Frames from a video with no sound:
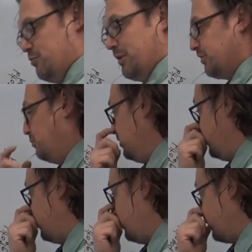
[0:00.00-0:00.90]
muscle
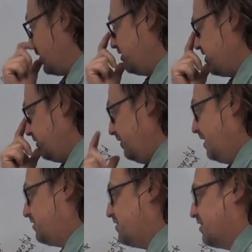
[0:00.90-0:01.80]
move or causing
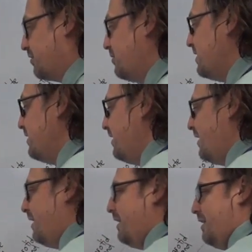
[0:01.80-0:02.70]
glands to secrete.
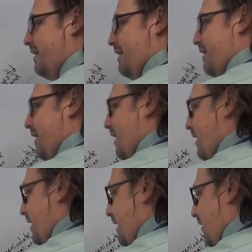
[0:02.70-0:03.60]

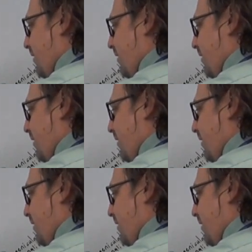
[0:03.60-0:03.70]
And